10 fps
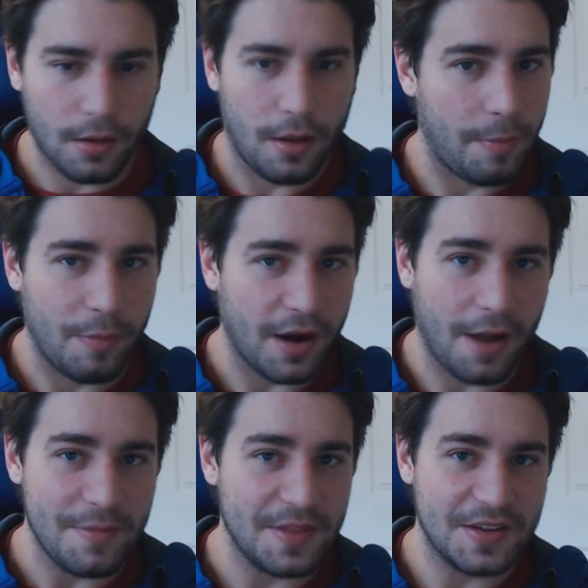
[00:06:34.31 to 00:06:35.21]
But
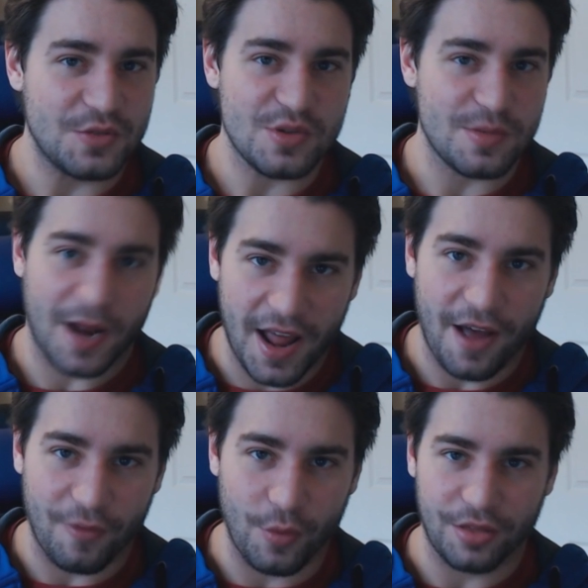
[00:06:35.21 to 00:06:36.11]
this was about
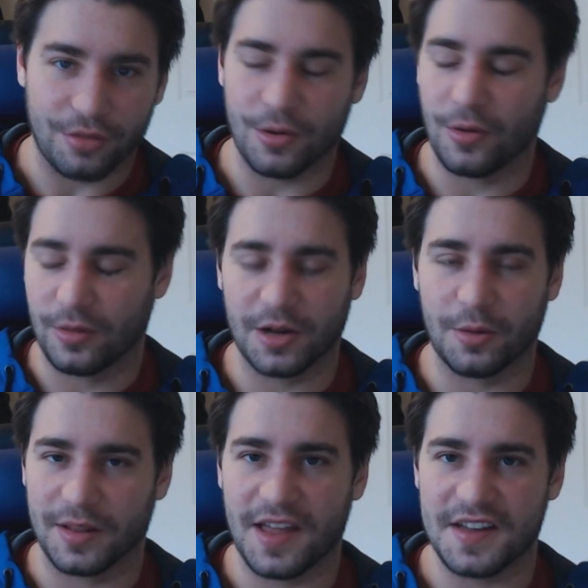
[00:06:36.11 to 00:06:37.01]
halfway through, a little
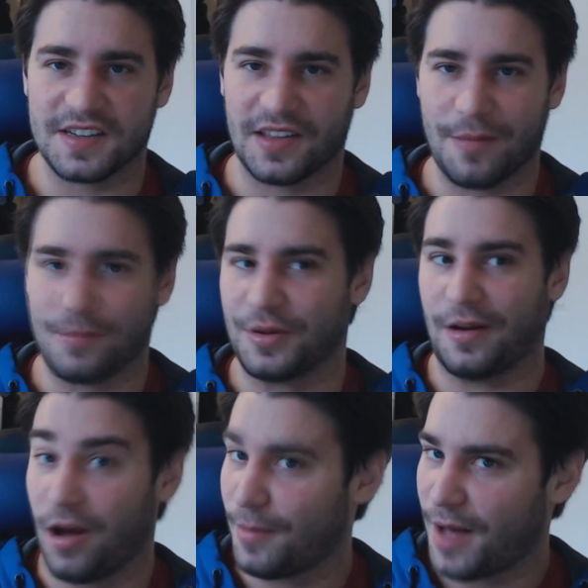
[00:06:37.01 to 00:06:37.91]
bit less than that, but
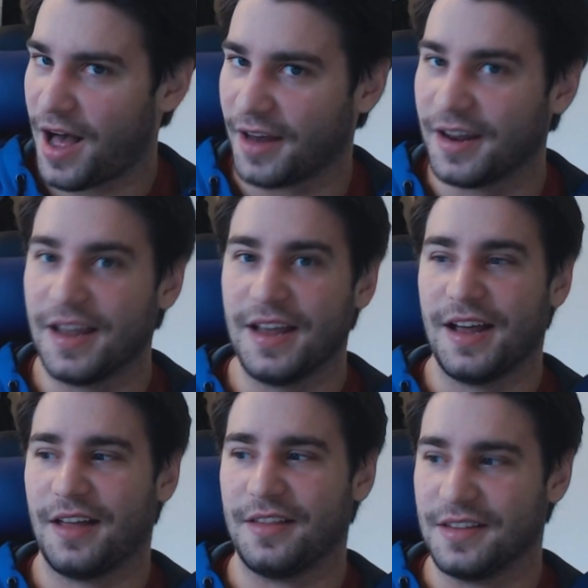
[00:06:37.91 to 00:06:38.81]
come on.
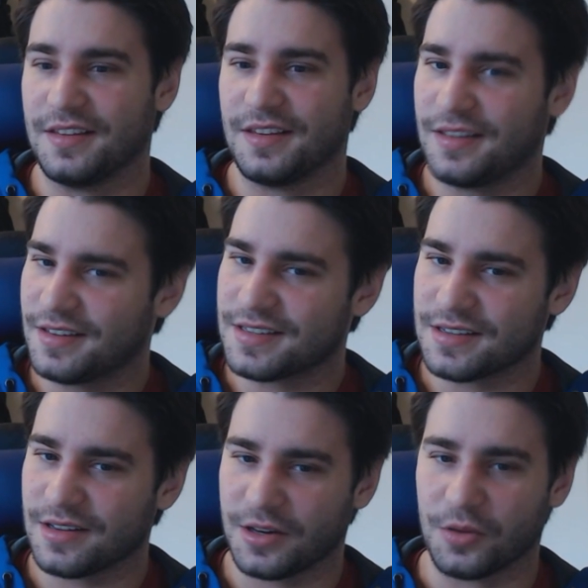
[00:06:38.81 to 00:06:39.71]
This is
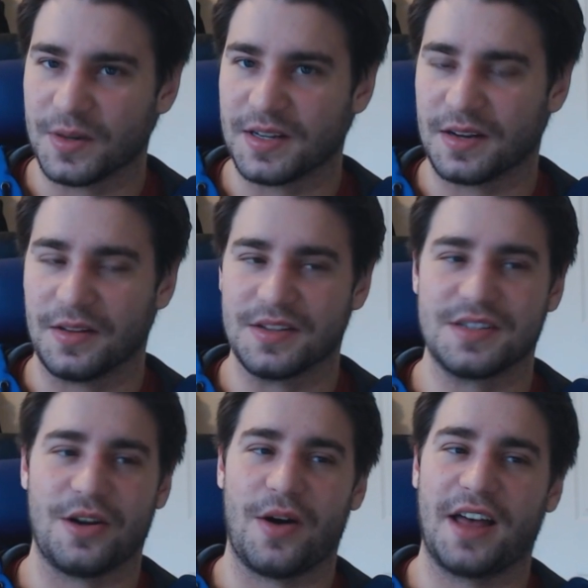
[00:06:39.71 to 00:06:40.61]
a little ridiculous.
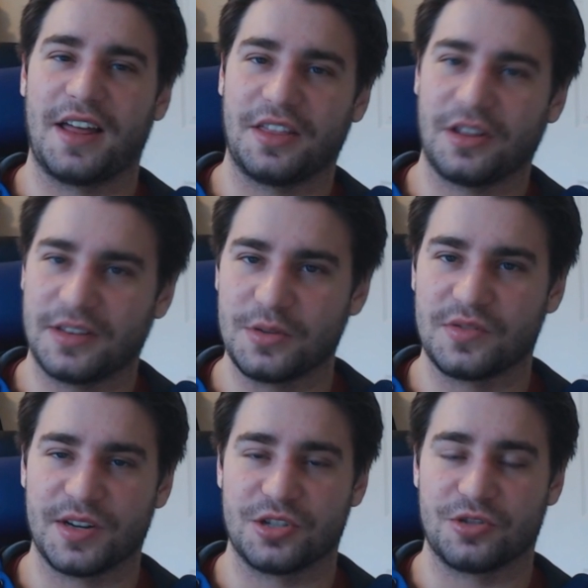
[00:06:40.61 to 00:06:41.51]
So I thought that was a
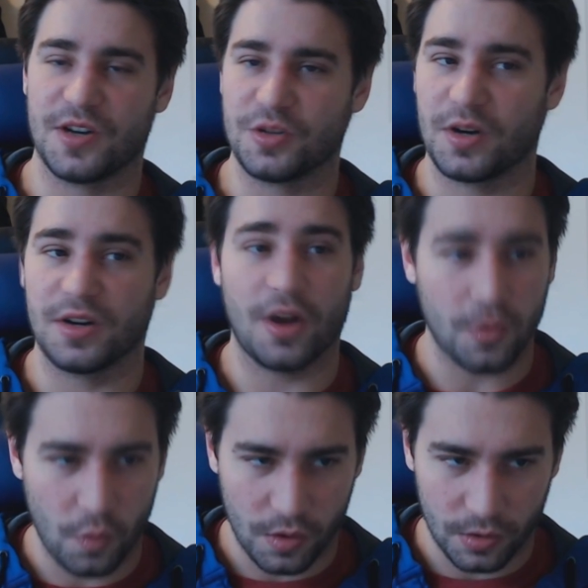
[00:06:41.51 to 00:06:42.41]
very strange one. Another
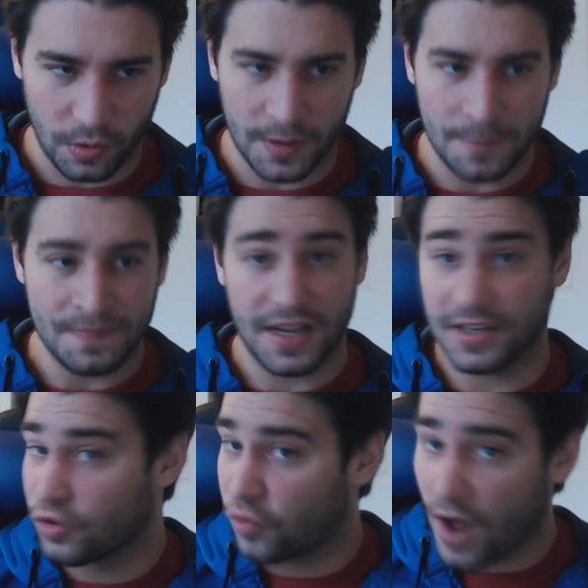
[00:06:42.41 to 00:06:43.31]
warlord is
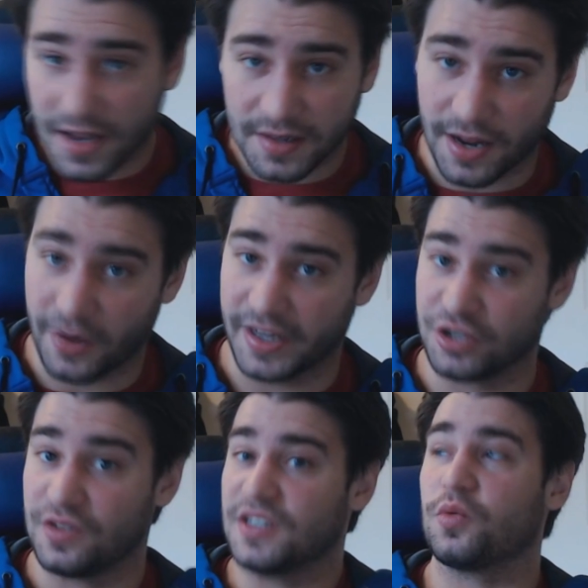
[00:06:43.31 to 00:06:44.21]
Crocodile,
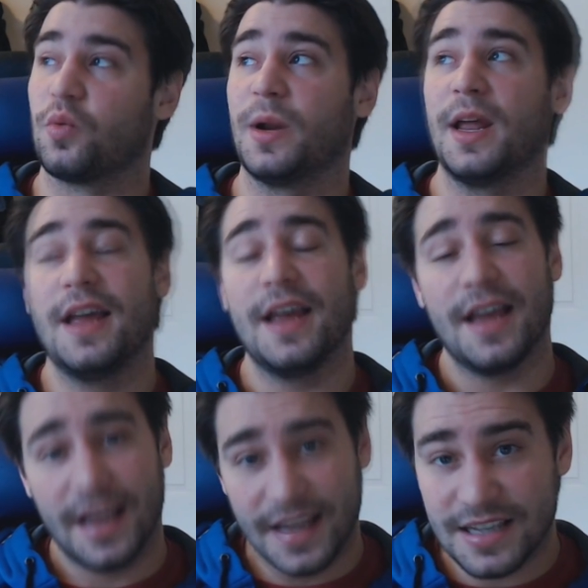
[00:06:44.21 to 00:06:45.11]
actually. This one
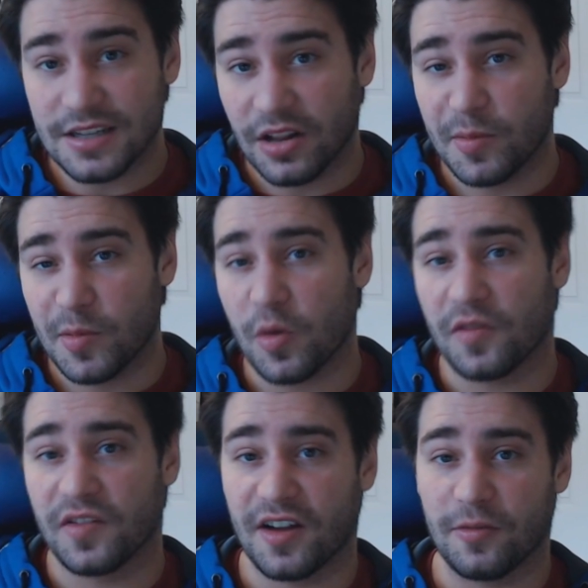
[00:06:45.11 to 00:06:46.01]
is a little bit more
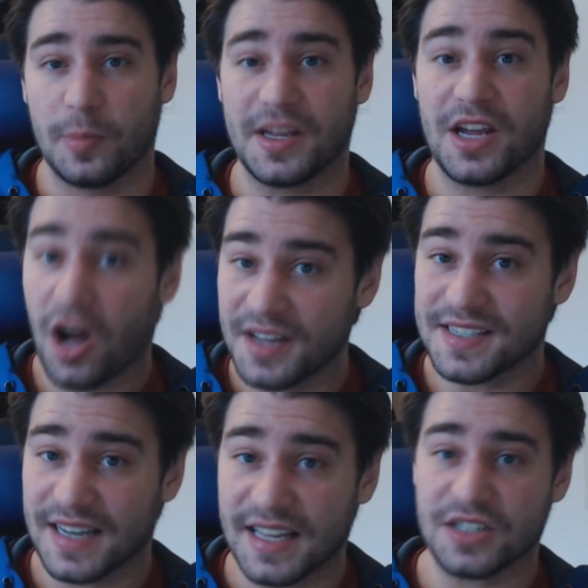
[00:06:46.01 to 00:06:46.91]
forgivable because
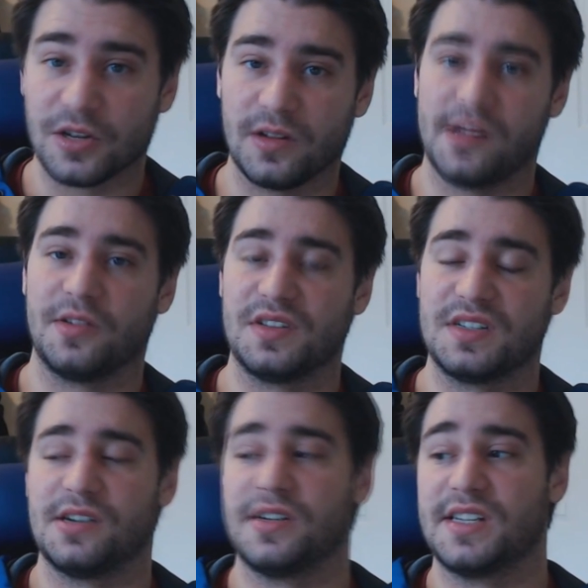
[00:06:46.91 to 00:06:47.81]
it is earlier in the
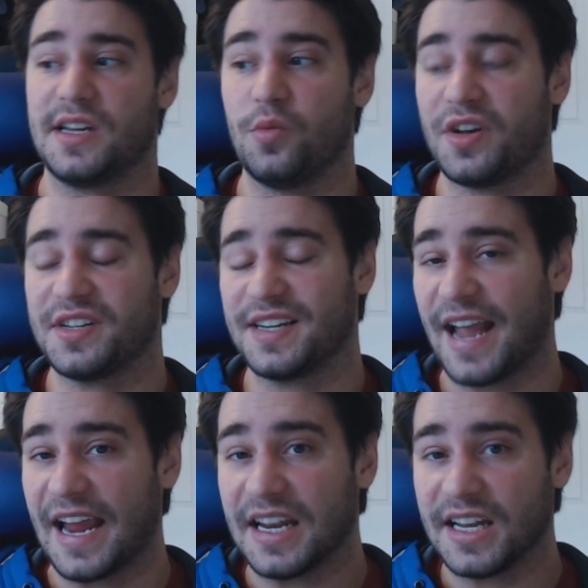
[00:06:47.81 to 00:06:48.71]
series. He was at
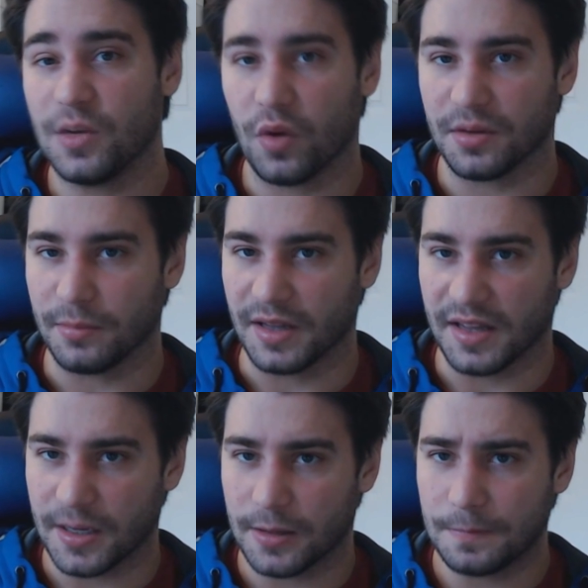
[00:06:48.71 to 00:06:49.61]
81
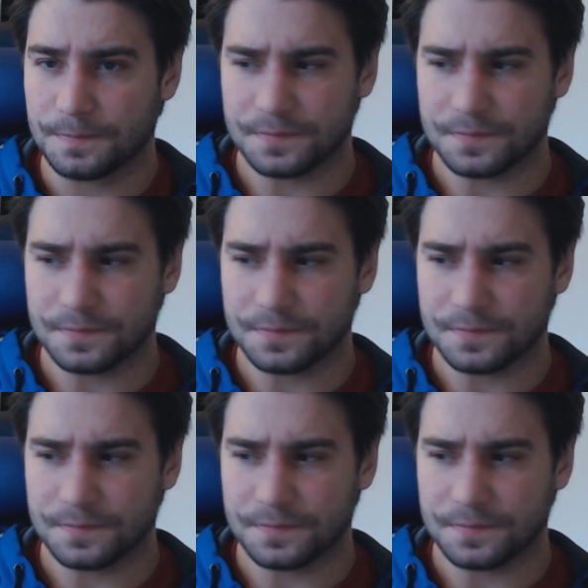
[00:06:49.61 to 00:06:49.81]
million.